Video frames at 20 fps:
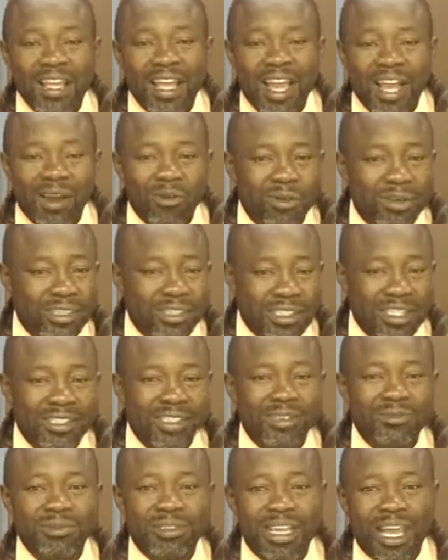I want to take
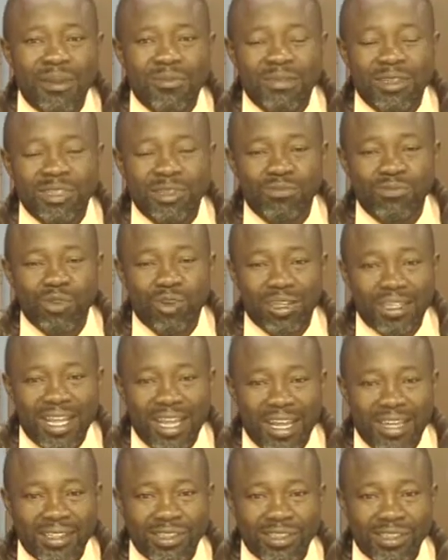some time in this
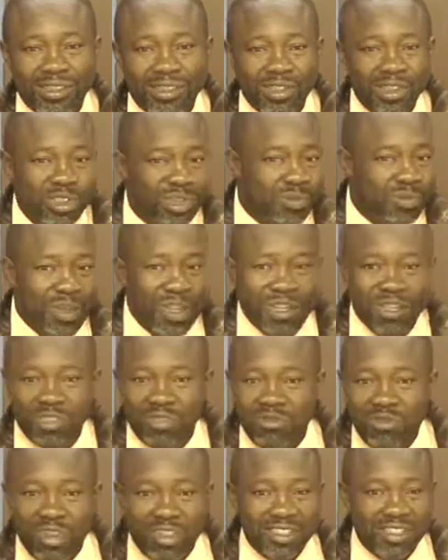broadcast to speak
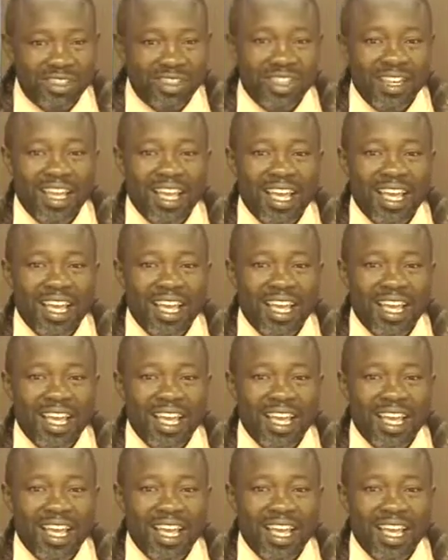to us